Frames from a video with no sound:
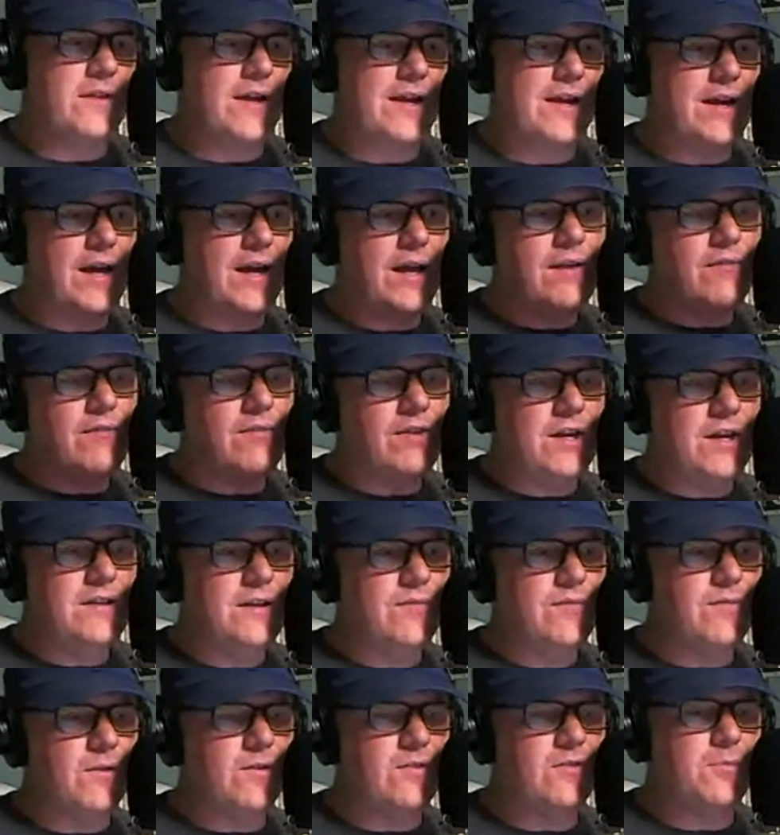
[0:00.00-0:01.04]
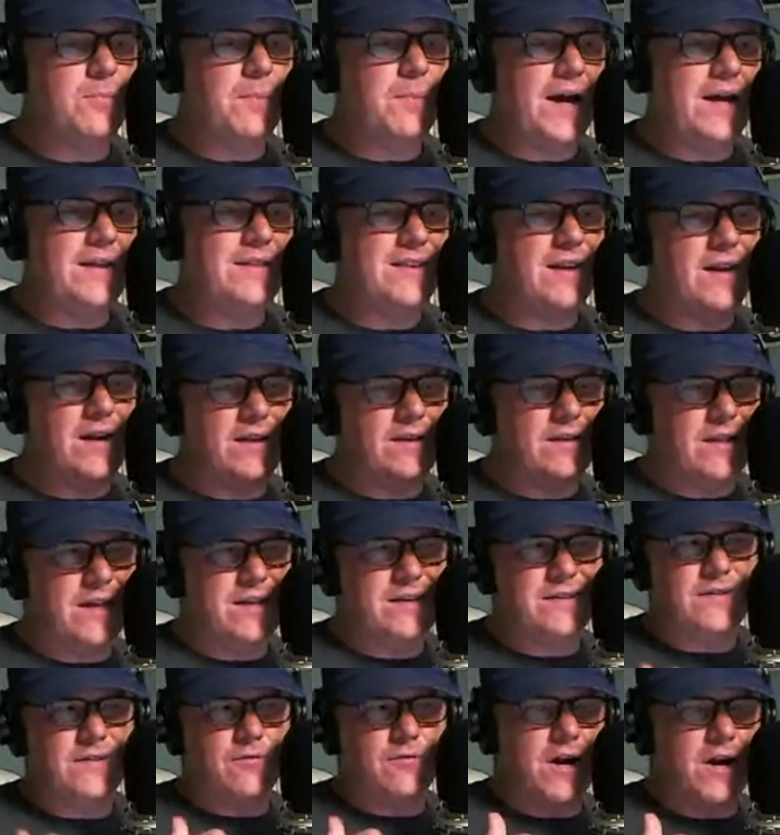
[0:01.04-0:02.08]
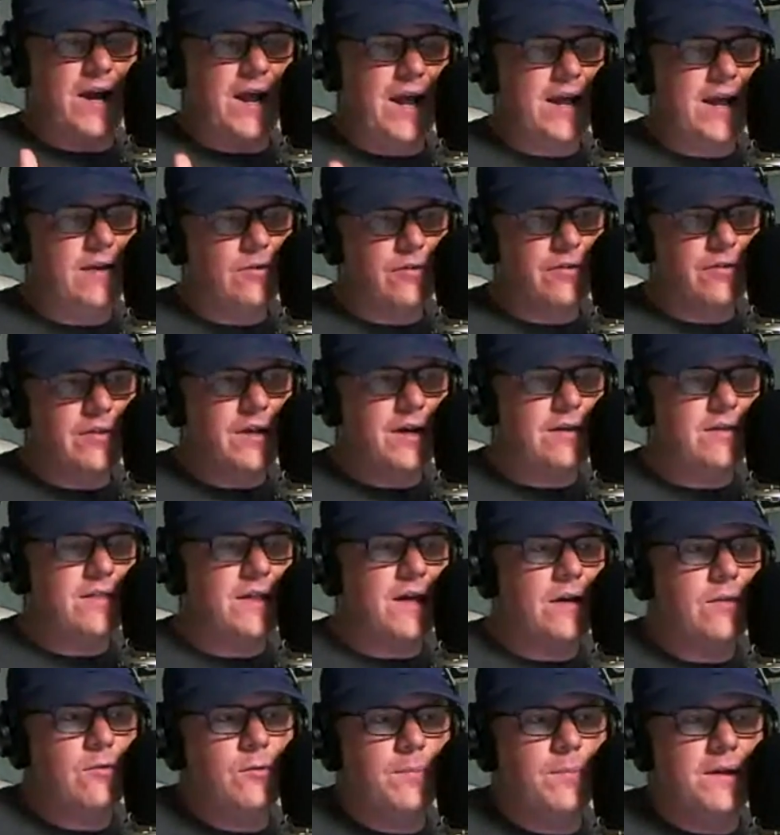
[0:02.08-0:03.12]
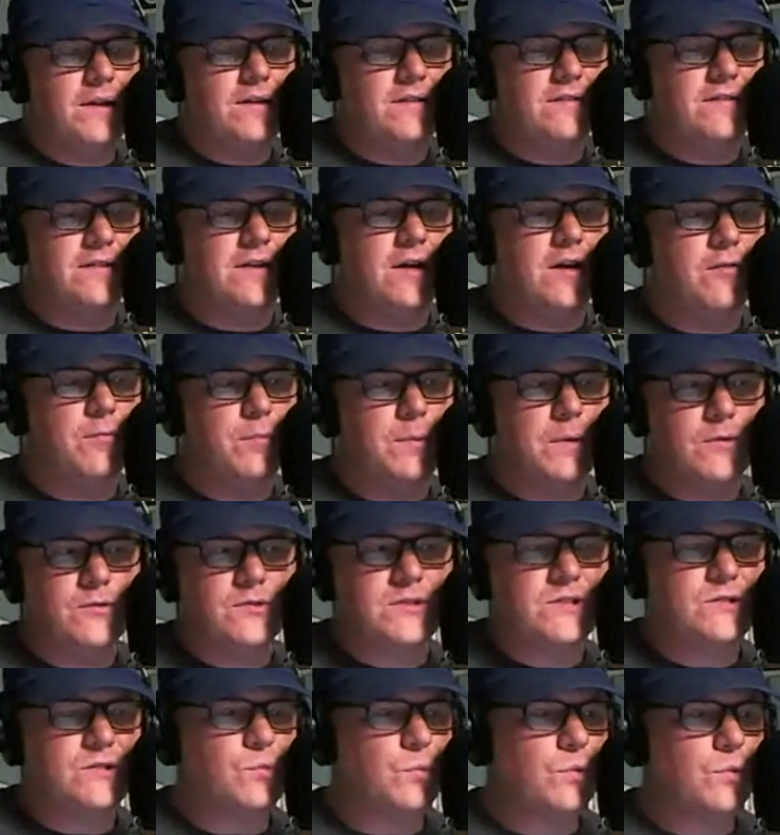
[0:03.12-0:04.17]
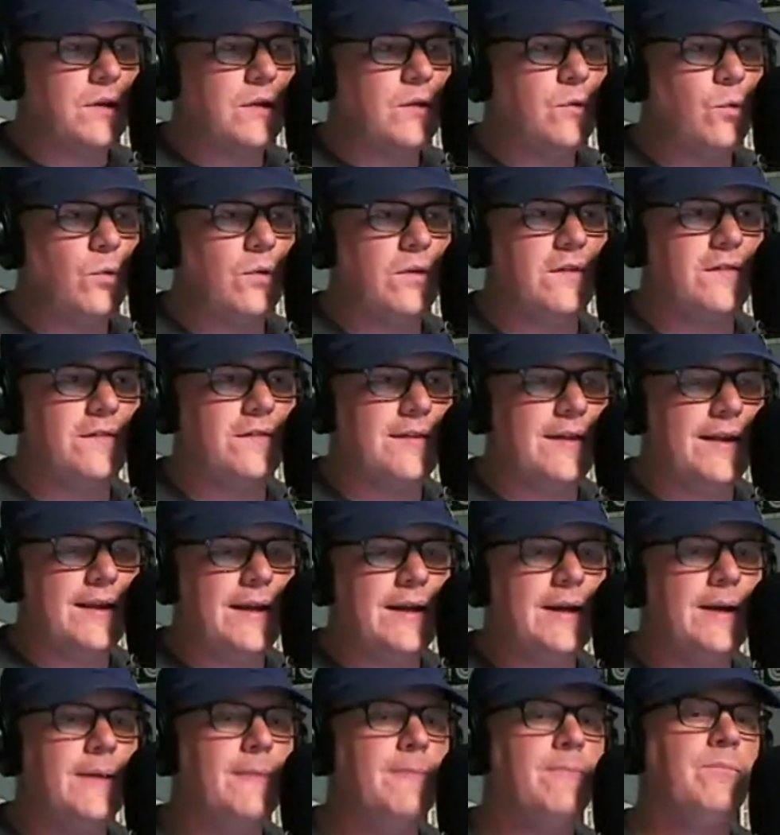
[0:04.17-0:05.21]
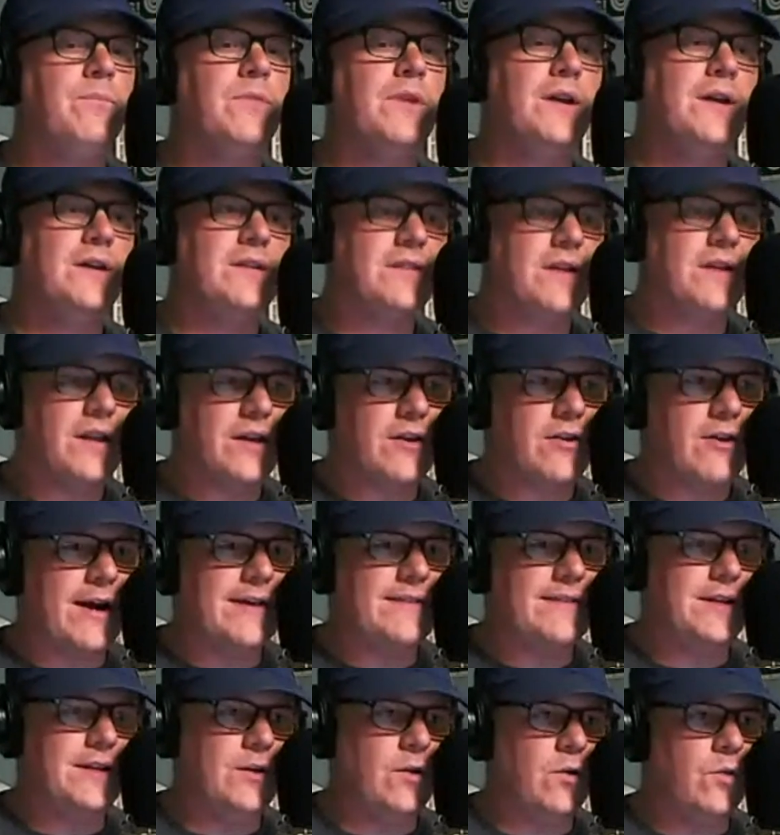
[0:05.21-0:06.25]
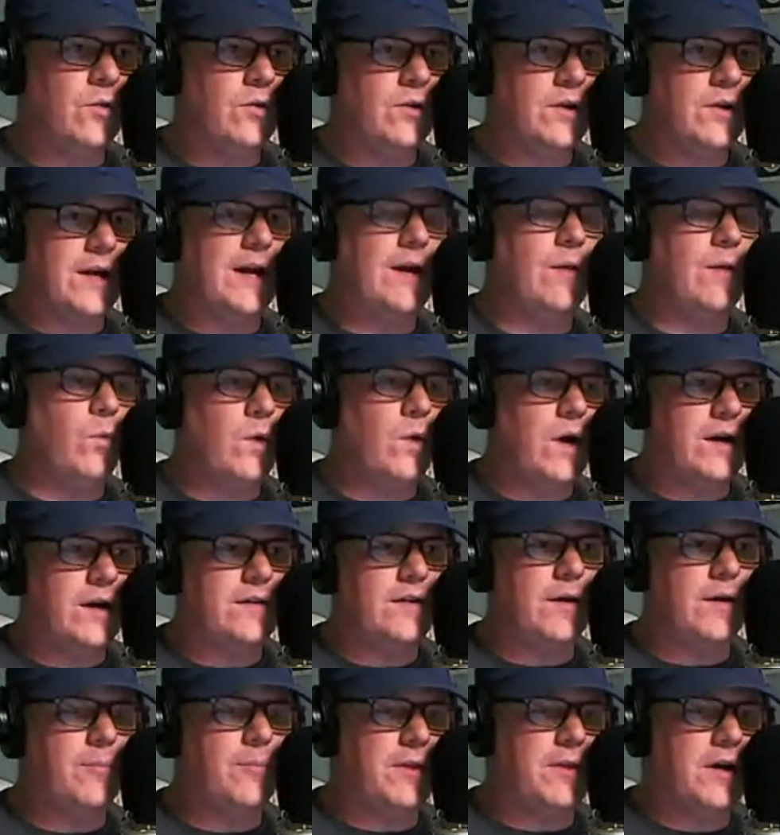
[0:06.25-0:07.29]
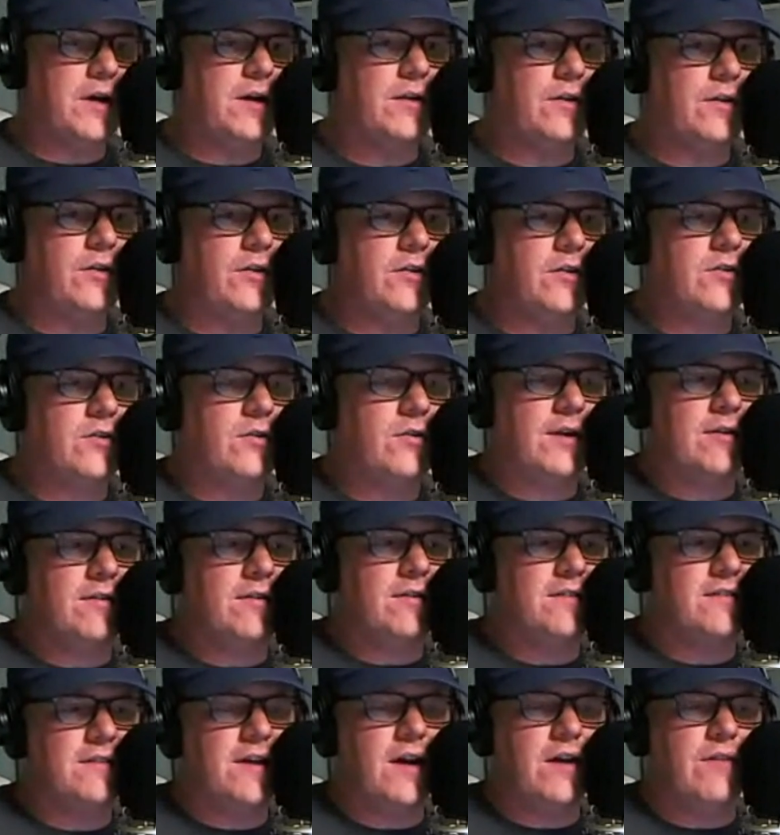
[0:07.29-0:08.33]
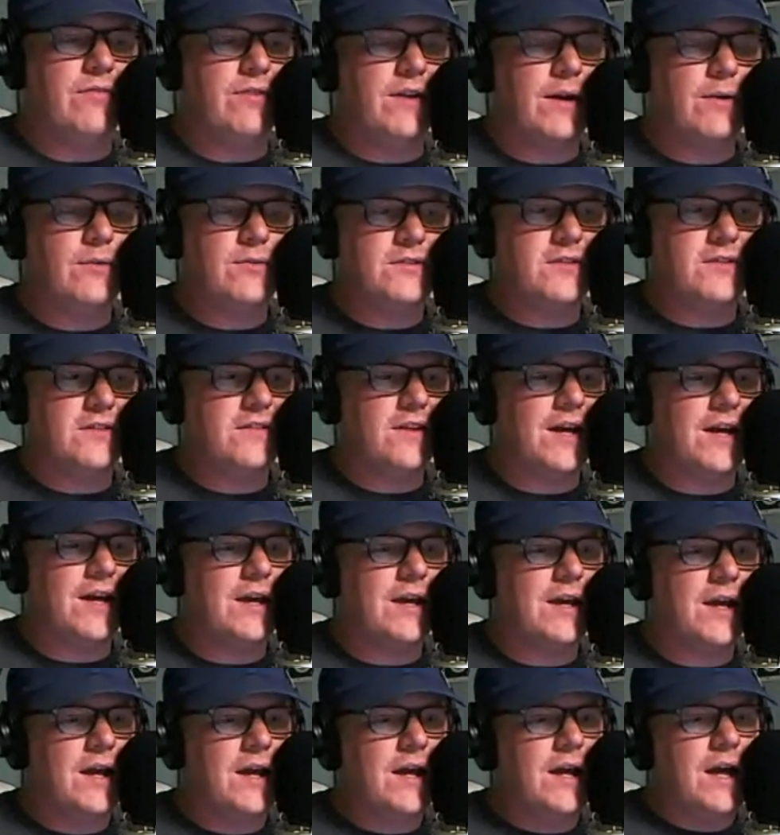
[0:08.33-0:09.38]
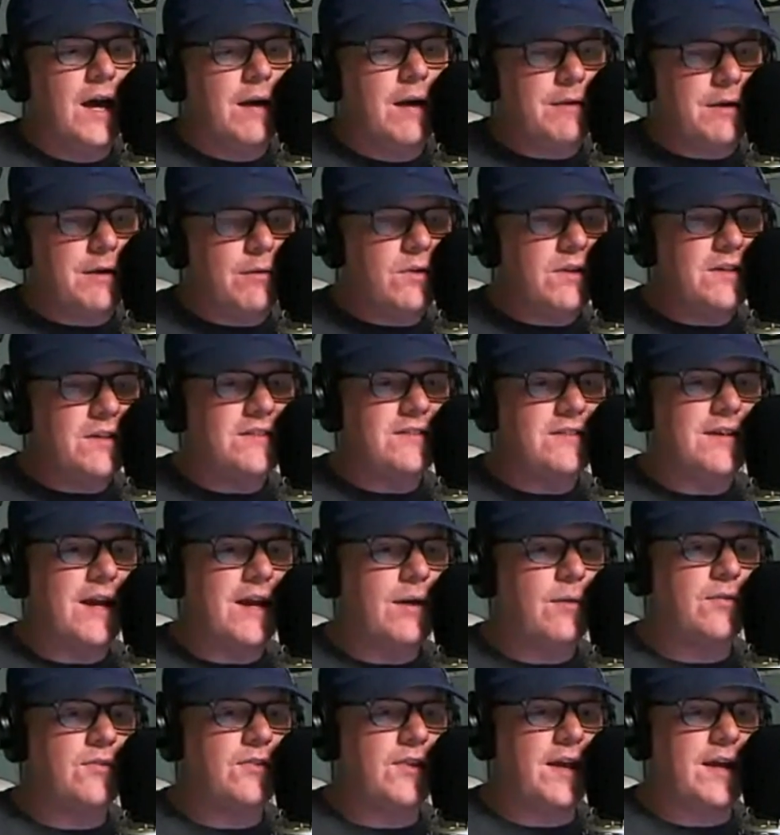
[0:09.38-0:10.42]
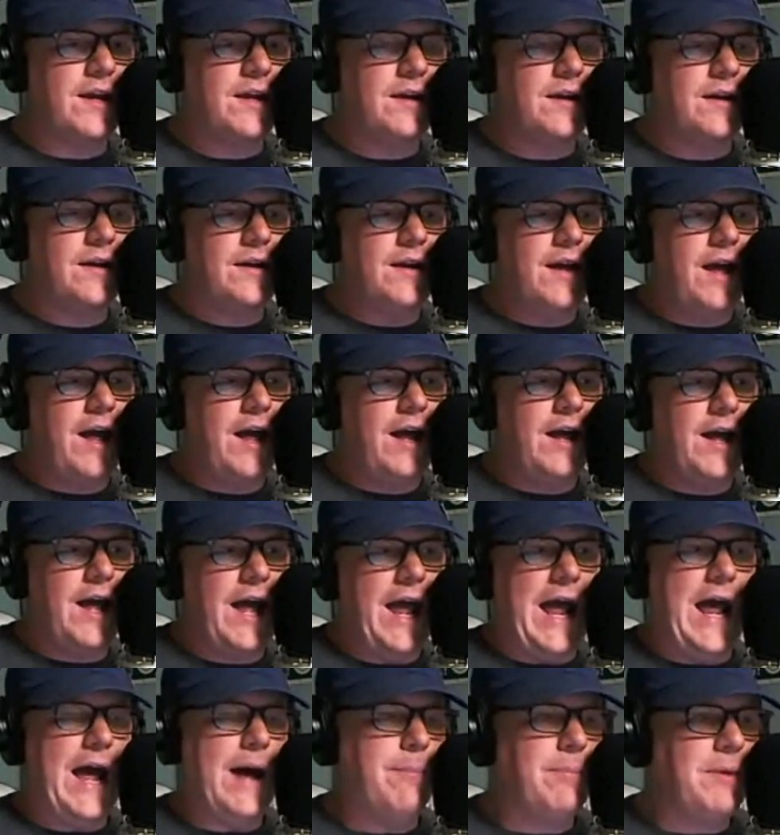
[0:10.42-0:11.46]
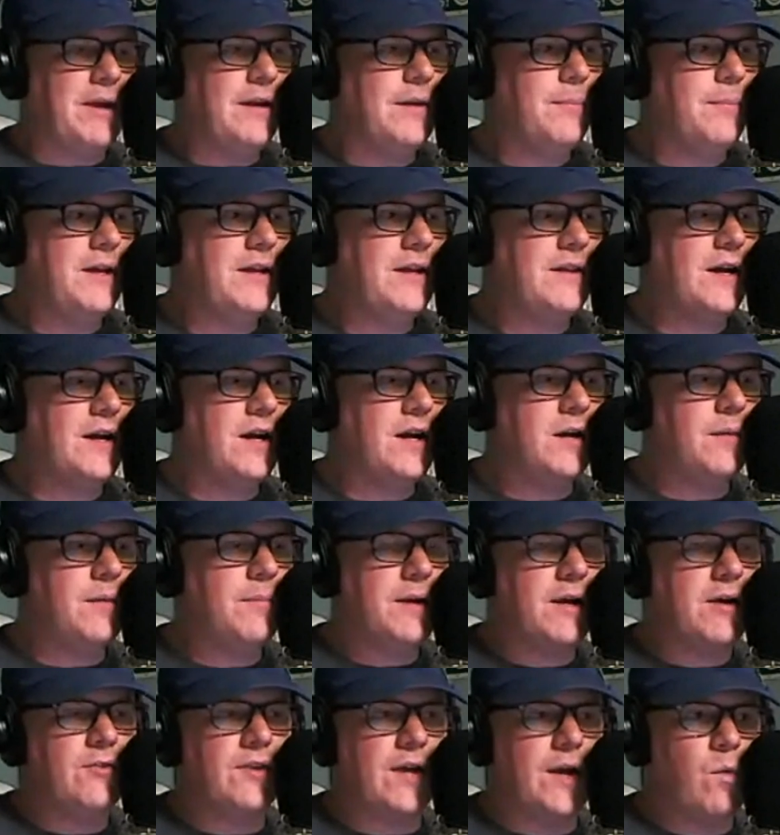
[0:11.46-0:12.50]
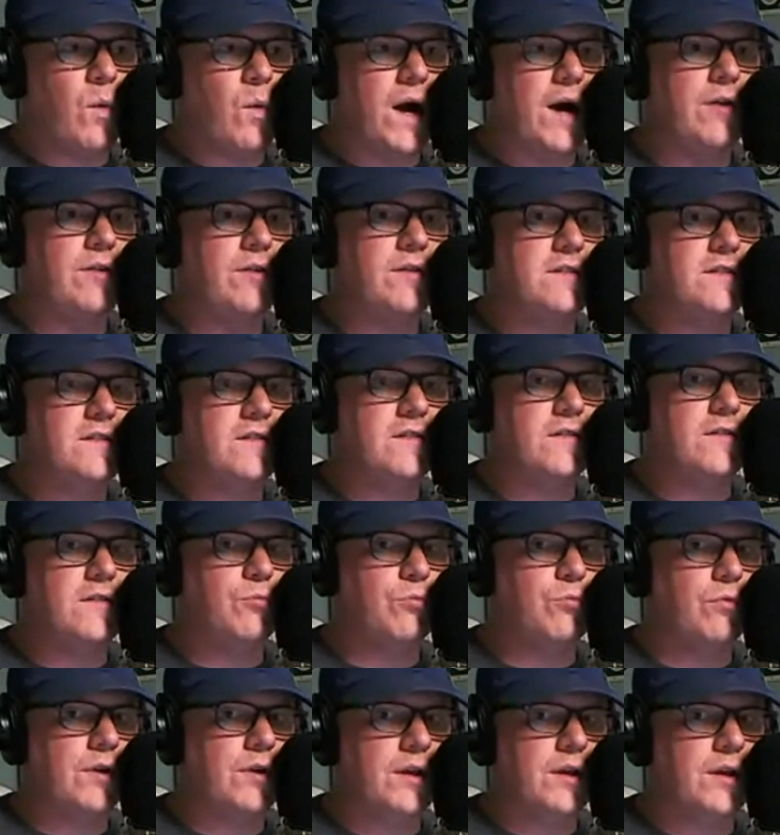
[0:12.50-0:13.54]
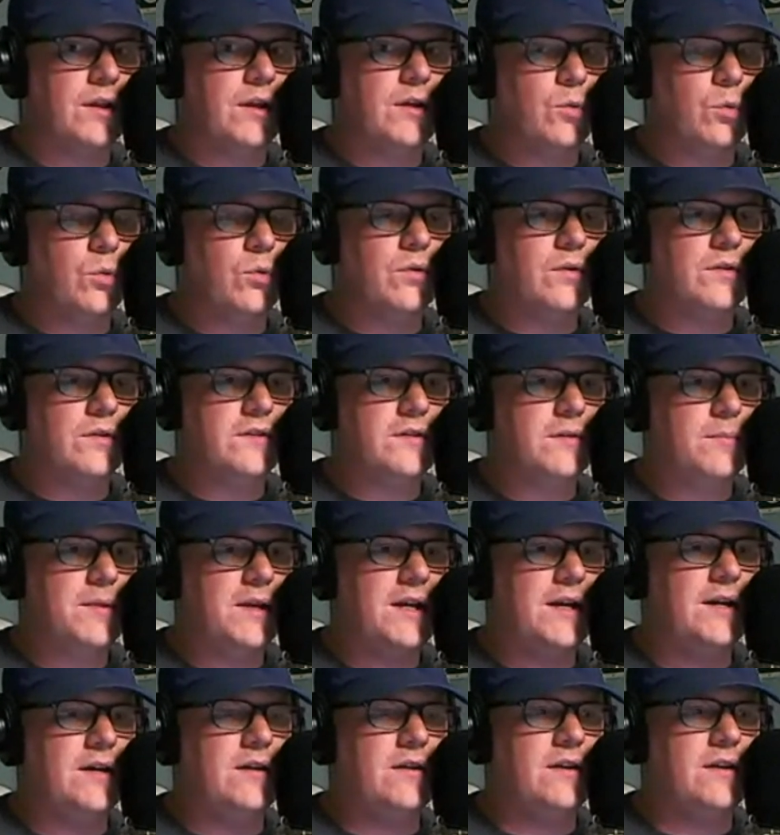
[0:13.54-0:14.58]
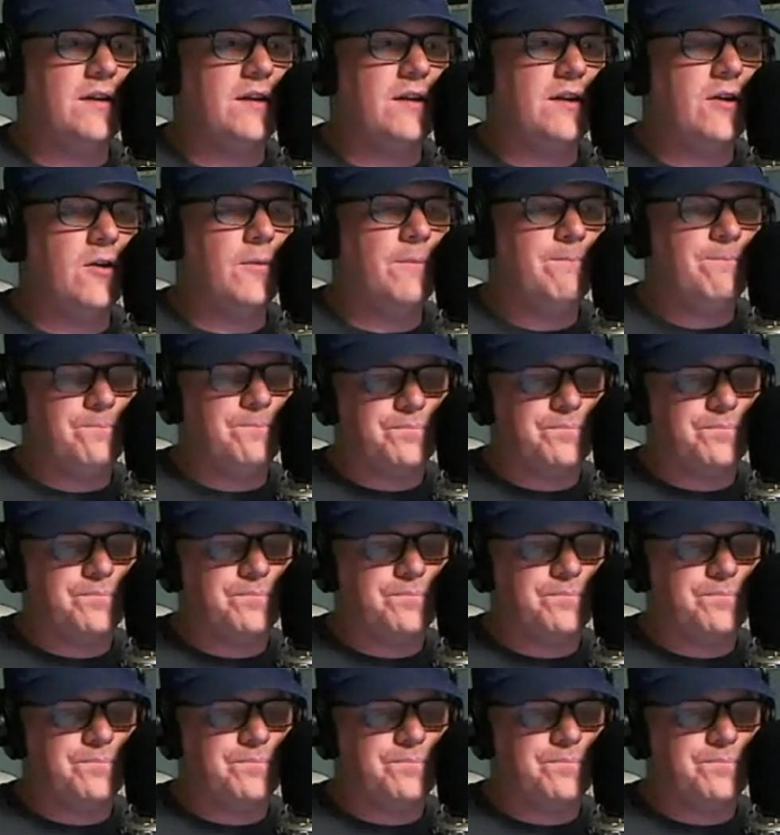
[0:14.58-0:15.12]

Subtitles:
like kind of in a different spot different angle than I thought it would be and stuff. But it was just really cool to see. Saw the grassy knoll and kind of walked up there and looked around and stuff. And I was just like, I wouldn't say I was like happy to be there, but I was like, wow, this is really cool to be here, And